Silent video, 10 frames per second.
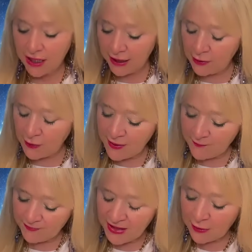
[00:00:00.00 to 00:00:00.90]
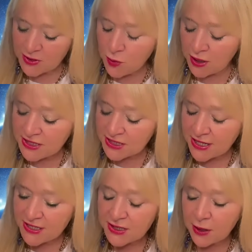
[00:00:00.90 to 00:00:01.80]
Anyway, that was one. So
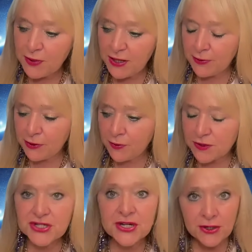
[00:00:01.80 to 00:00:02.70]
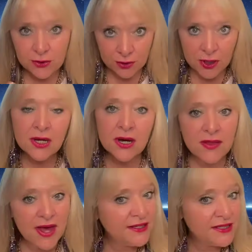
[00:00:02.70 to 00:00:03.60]
that so people will show you who they
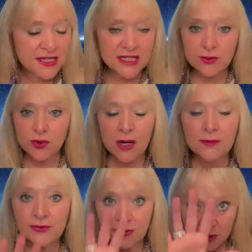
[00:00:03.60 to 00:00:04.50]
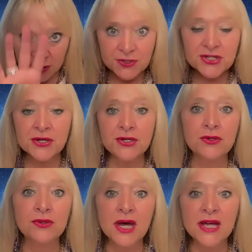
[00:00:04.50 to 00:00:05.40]
are. The entities will come through them, show
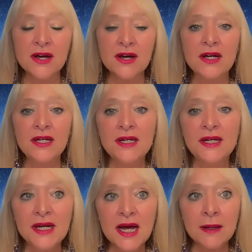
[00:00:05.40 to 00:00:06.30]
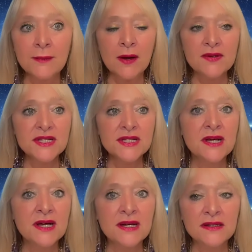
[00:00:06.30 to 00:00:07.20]
you who they are. I was
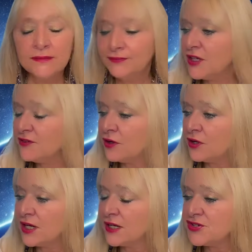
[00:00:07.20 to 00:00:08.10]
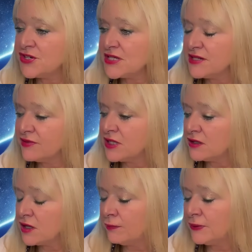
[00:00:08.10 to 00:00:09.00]
in a foreign country. I was living there
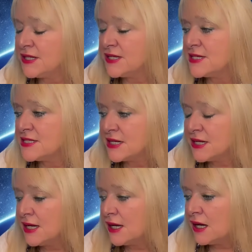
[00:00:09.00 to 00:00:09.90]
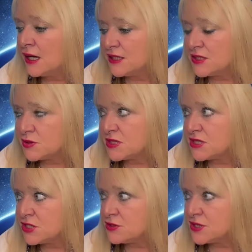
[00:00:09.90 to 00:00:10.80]
a couple of years. This
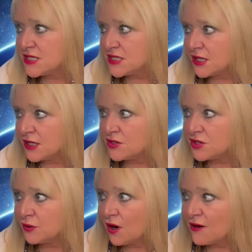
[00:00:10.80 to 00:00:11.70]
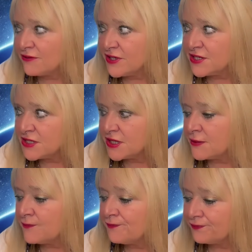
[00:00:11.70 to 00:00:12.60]
was 2 years ago, 2.5 years
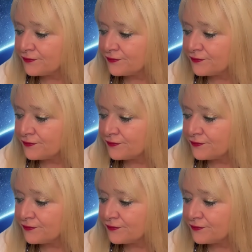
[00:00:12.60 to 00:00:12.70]
ago.